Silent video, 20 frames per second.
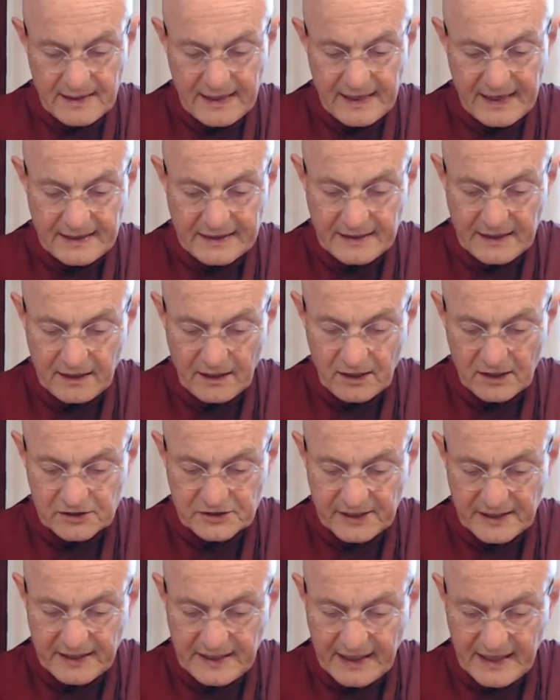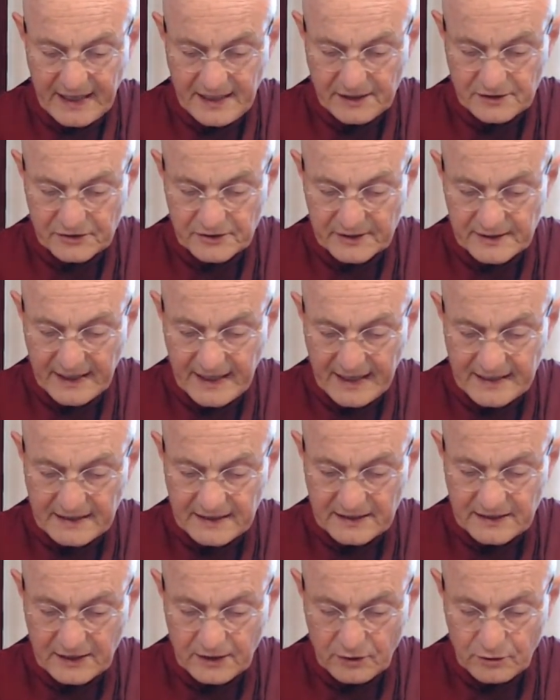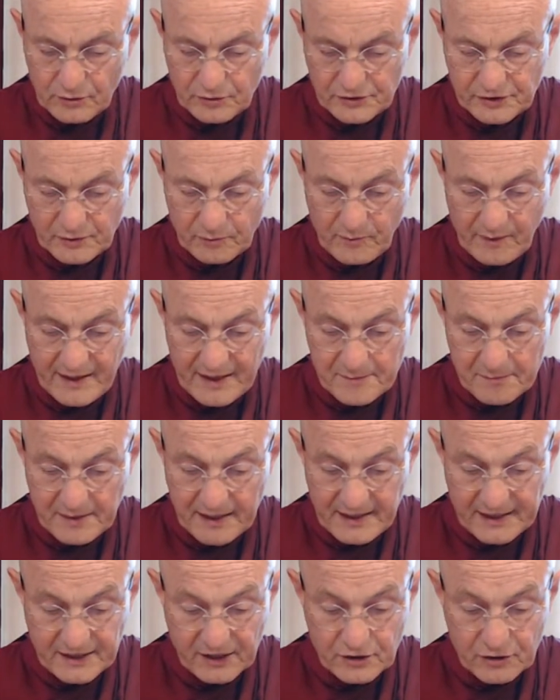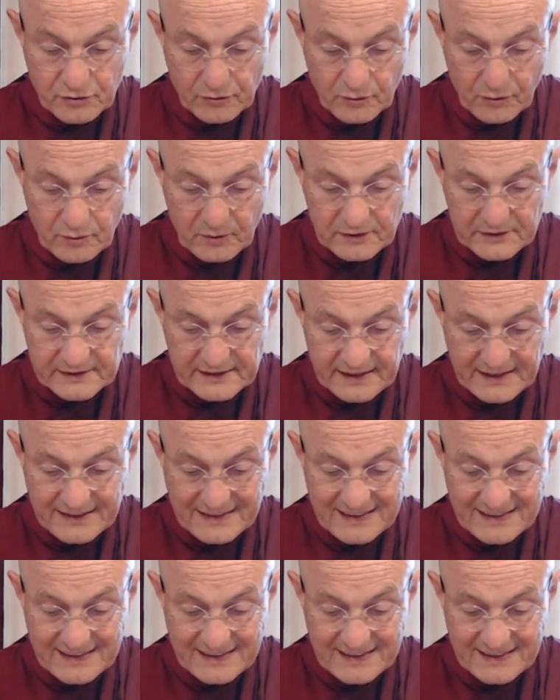Any lust, any hatred, any delusion whereby cruelty,